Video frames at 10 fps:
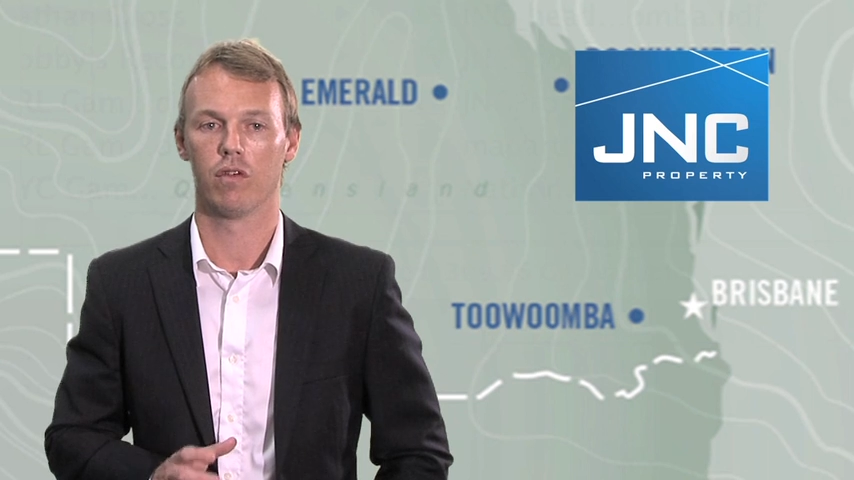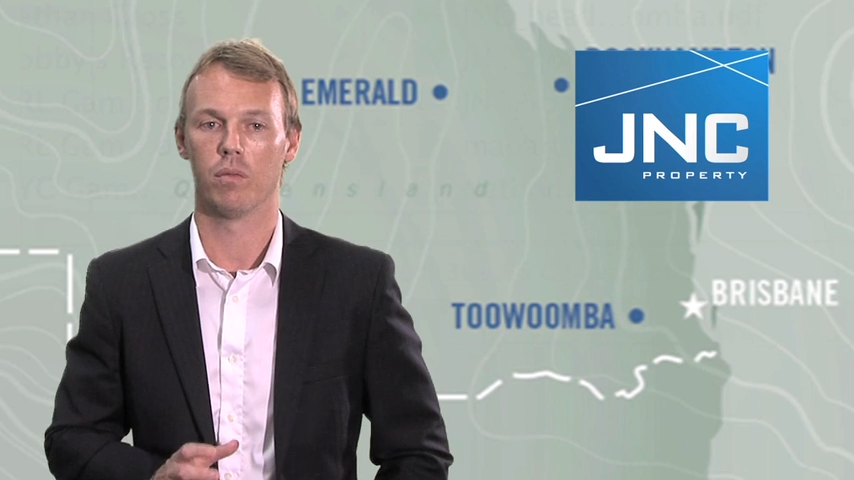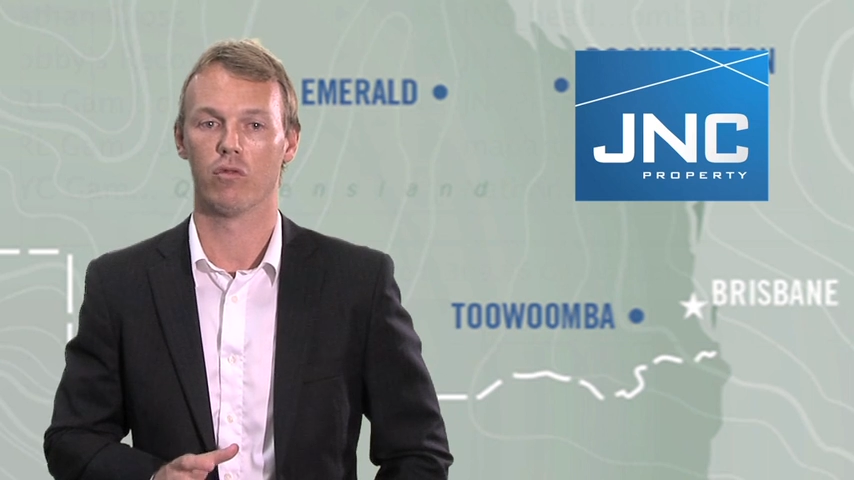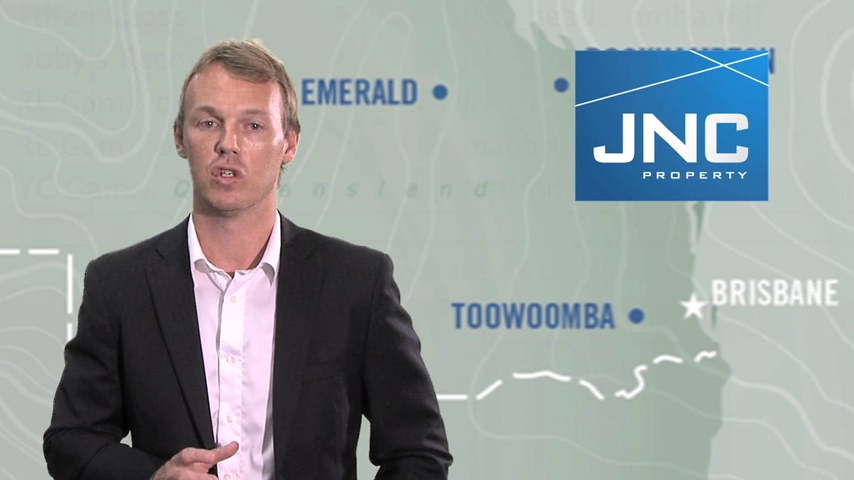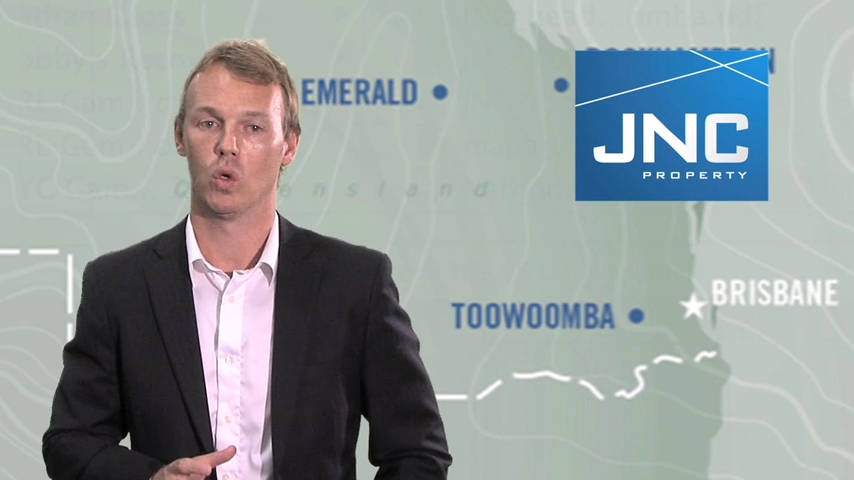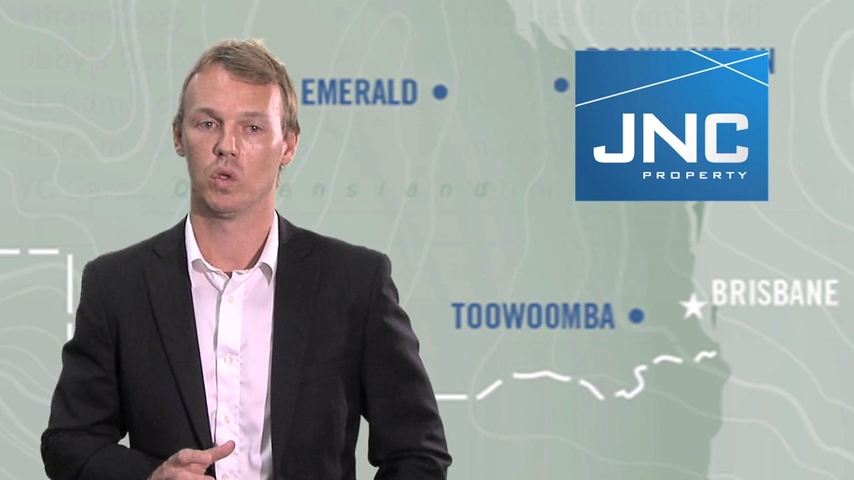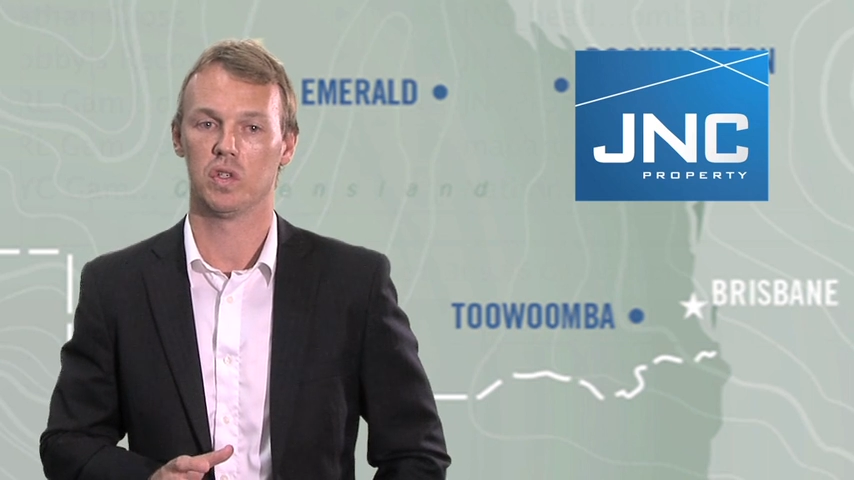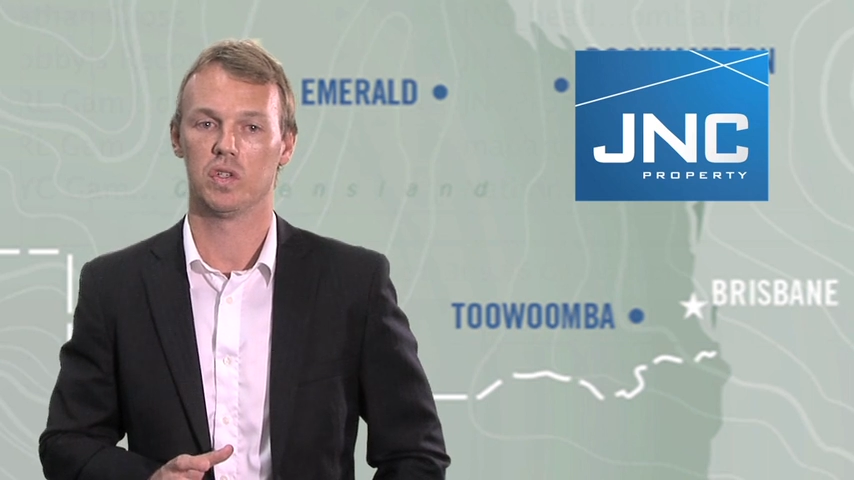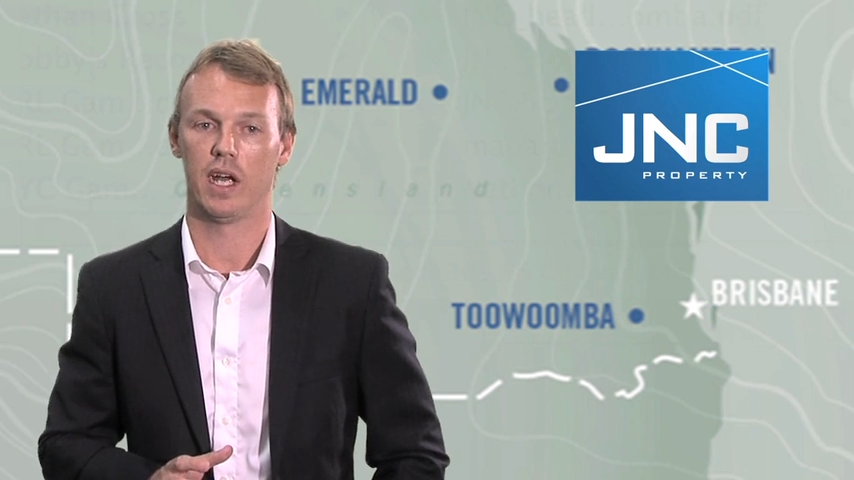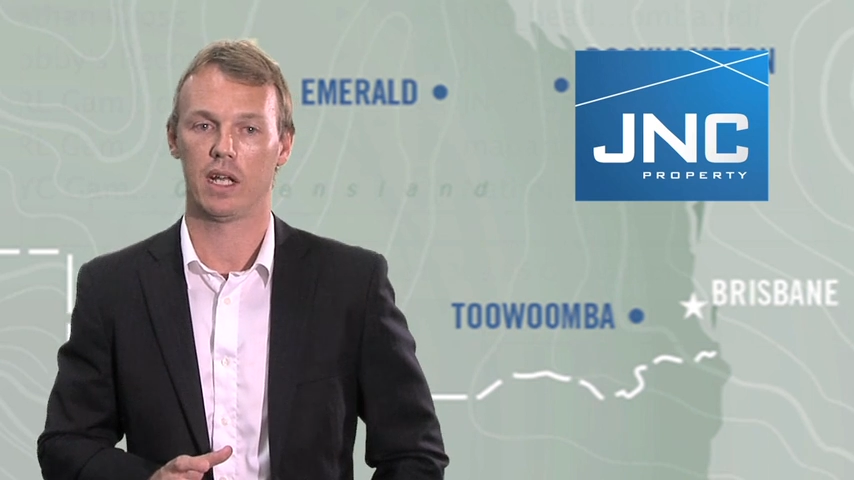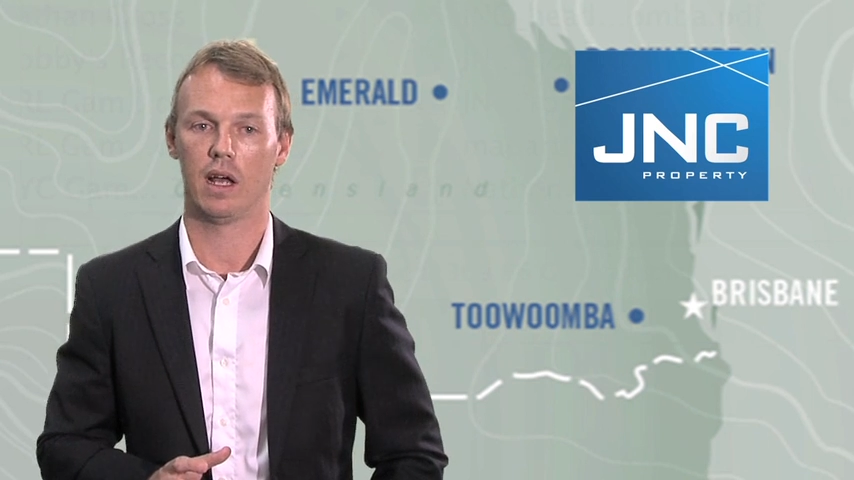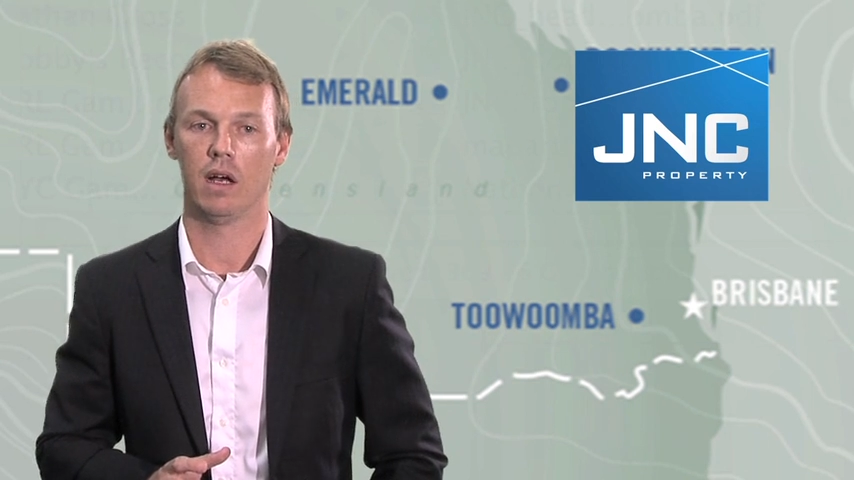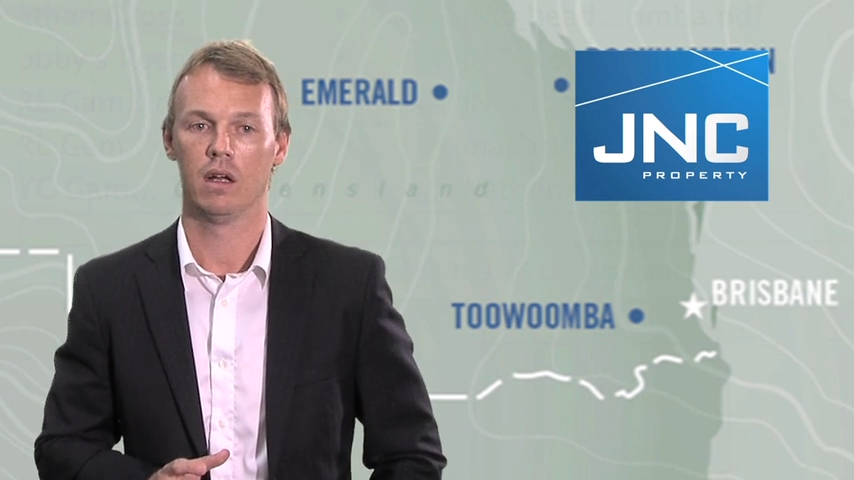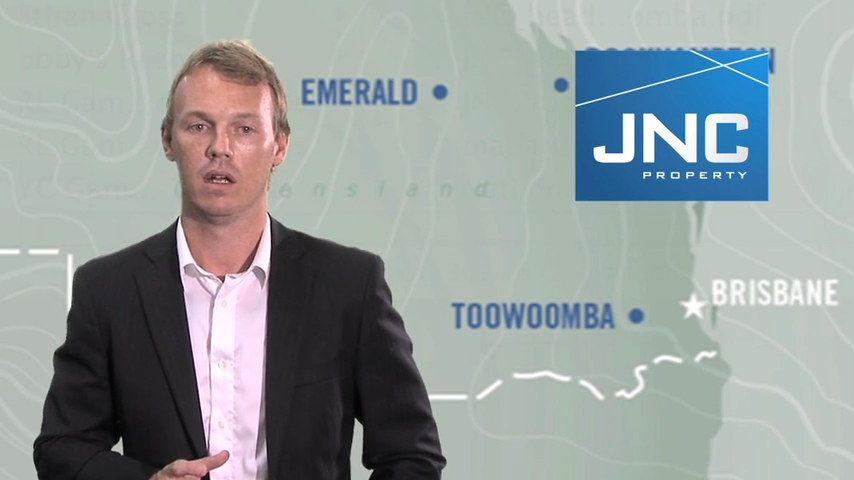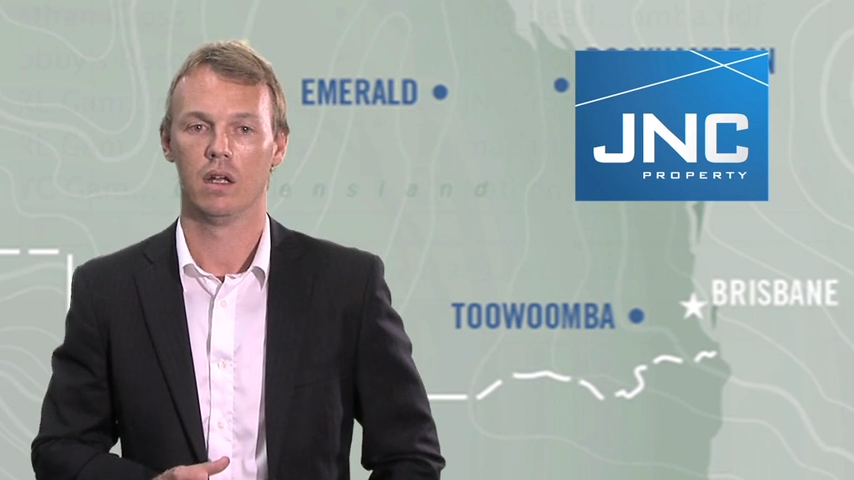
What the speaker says: from the resources sector